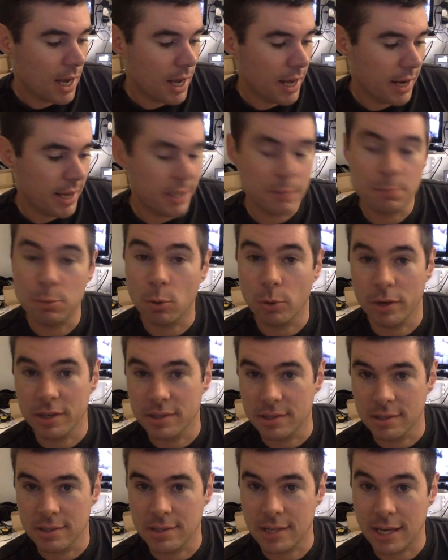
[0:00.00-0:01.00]
And S-Port
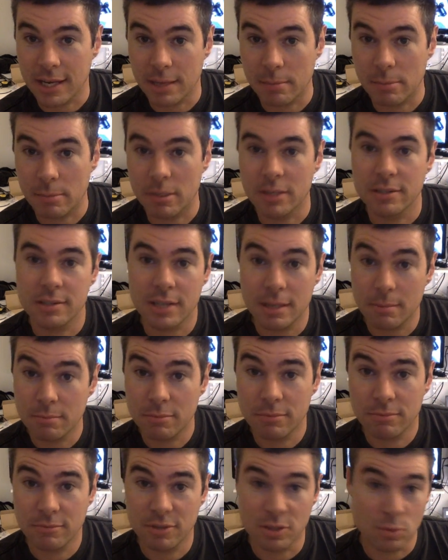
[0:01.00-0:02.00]
is the same,
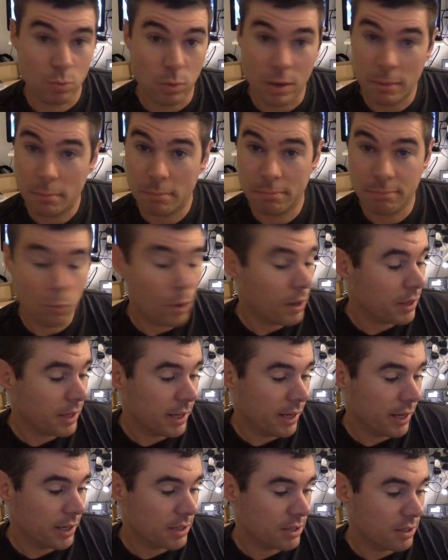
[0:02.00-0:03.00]
just one
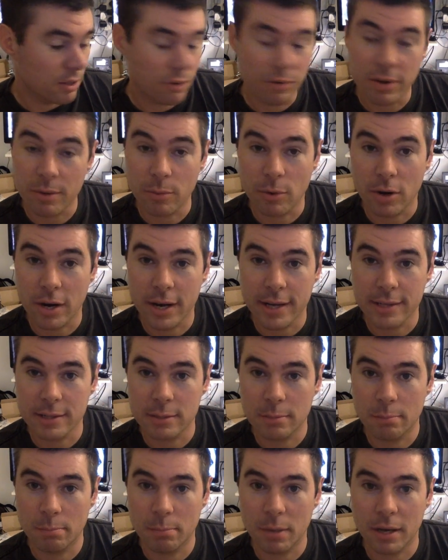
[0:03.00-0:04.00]
connection, 3
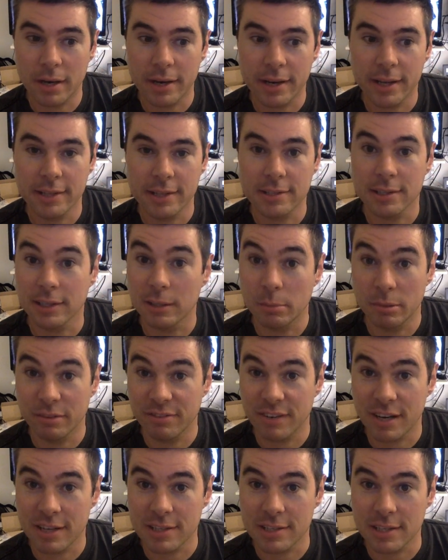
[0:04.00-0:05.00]
wires, but it's a little bit
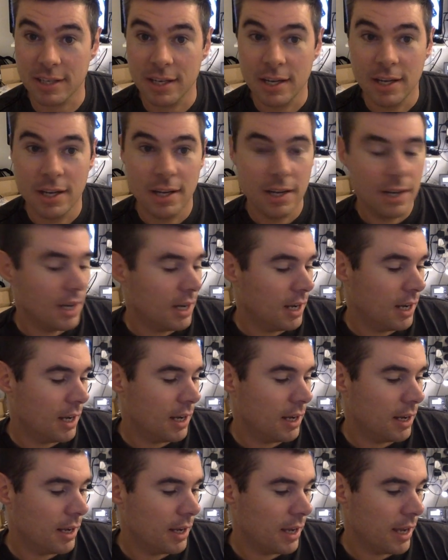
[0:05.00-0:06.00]
faster
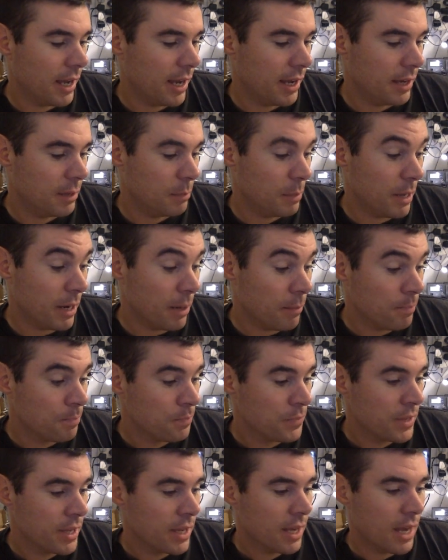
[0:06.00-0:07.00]
and better.
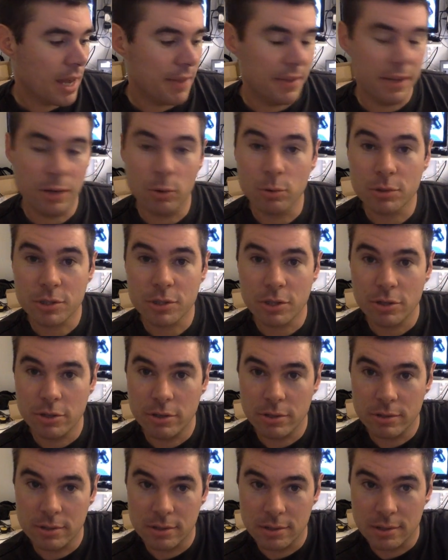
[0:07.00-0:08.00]
And it also
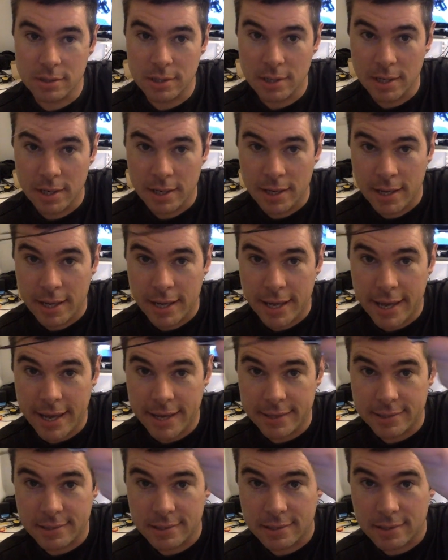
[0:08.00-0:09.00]
uses
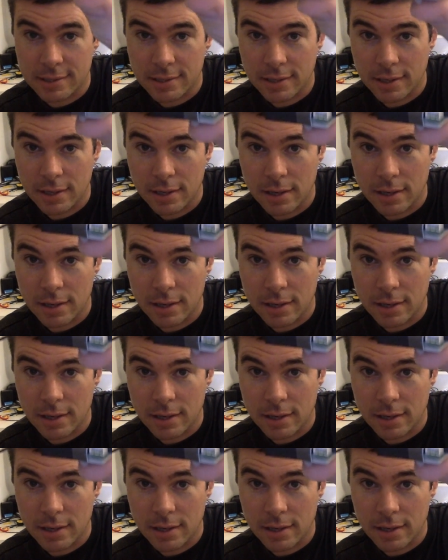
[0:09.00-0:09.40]
S-Bus.